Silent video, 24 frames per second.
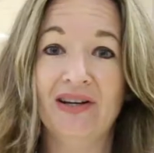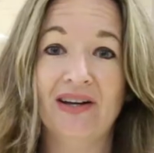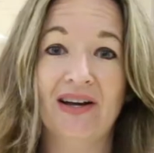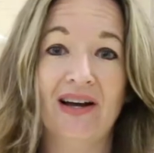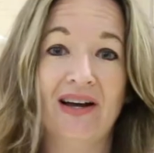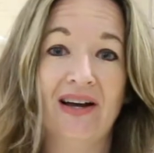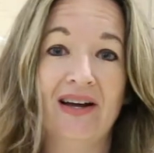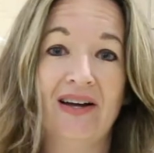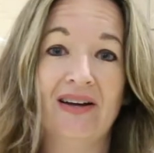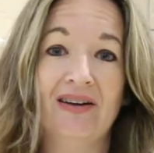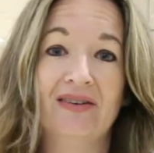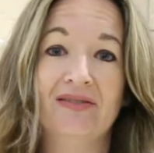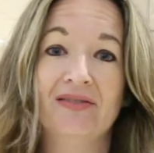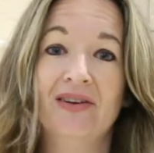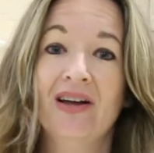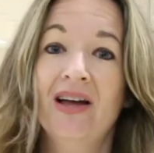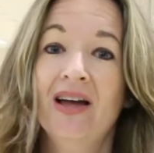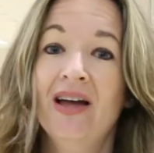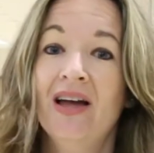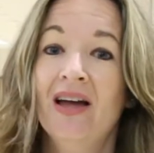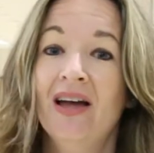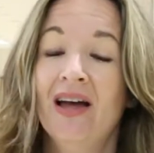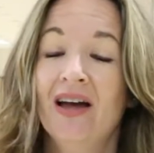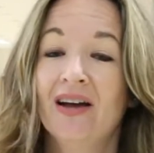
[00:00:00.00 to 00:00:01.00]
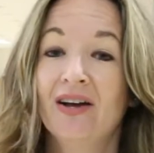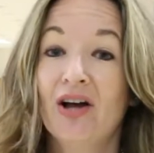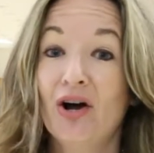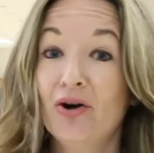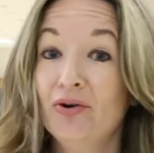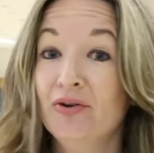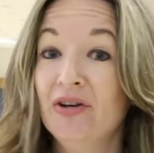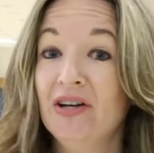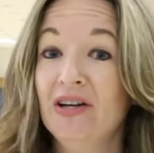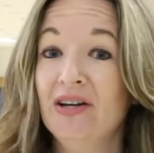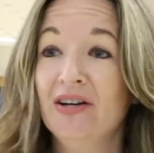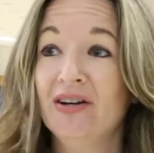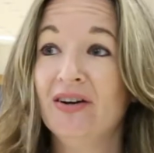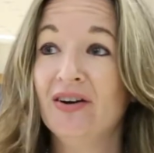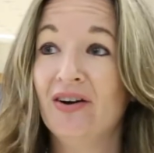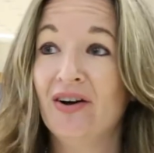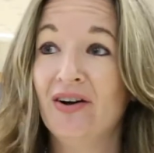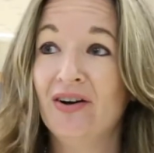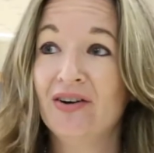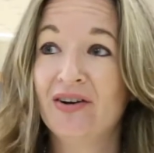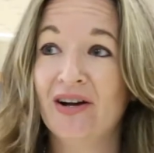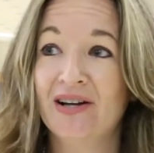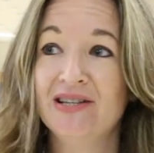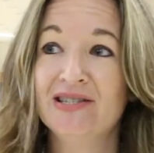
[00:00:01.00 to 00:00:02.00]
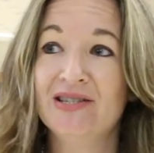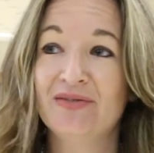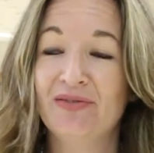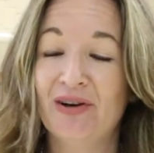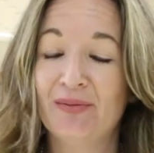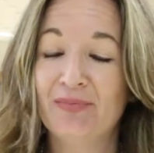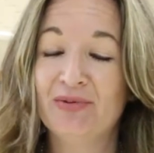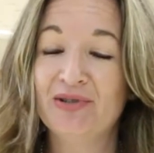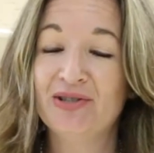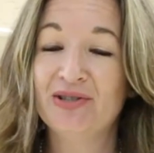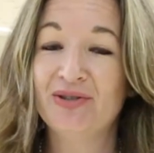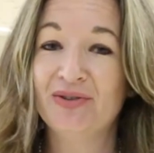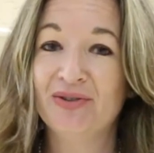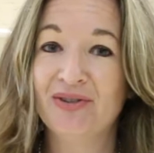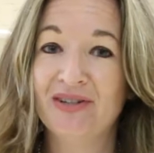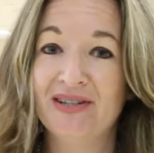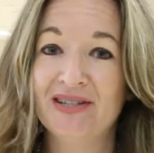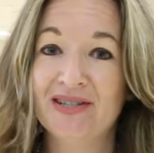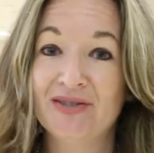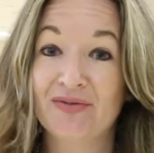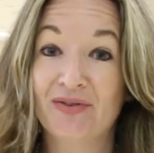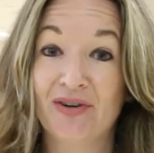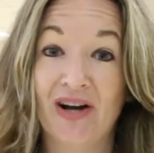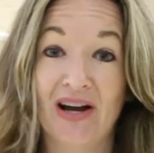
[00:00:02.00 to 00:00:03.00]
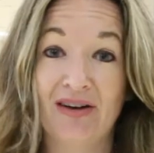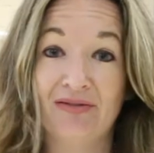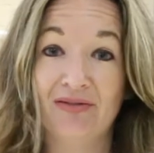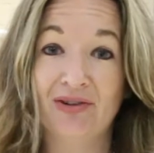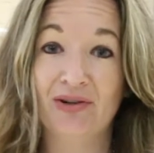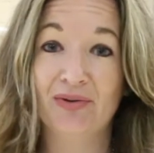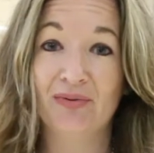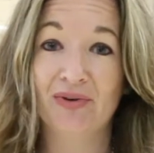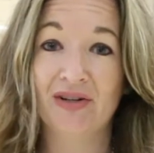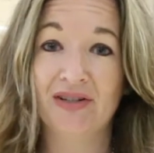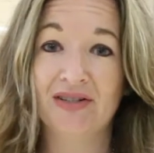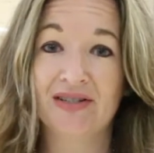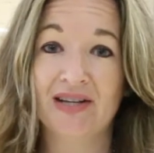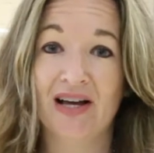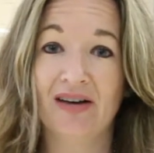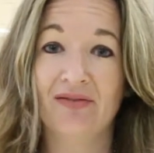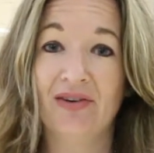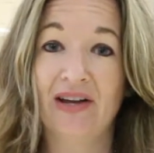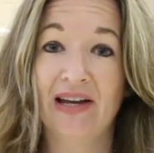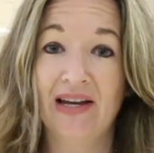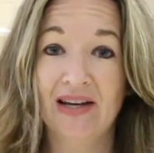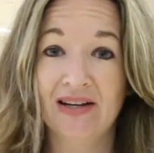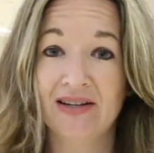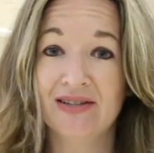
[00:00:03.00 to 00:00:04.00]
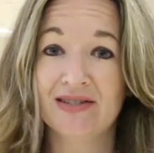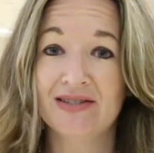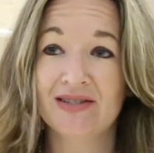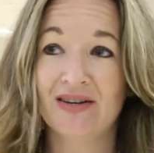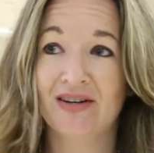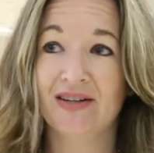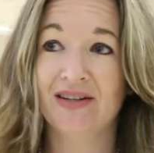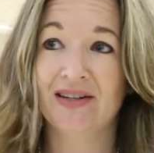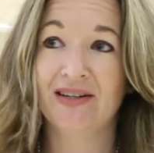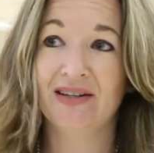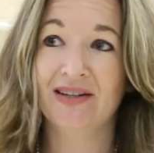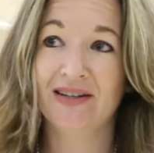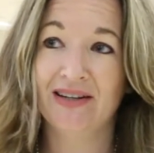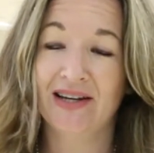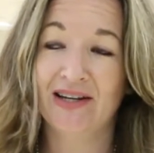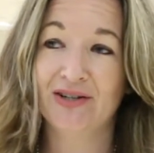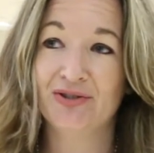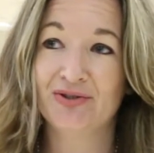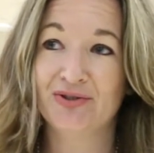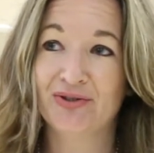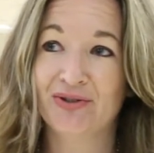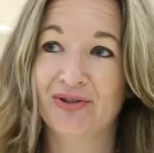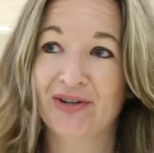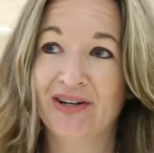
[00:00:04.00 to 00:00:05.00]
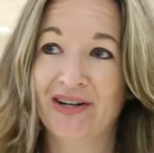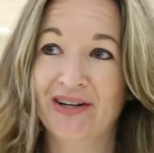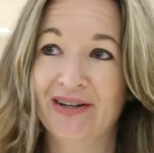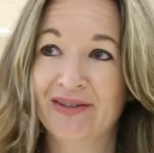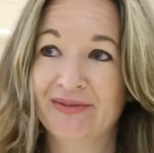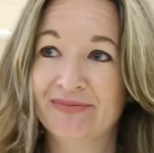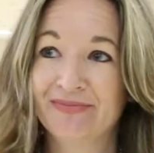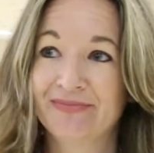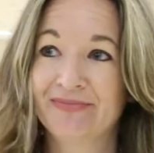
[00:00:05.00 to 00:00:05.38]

have coding, all kinds of opportunities for everyone to have hands-on and engaged learning.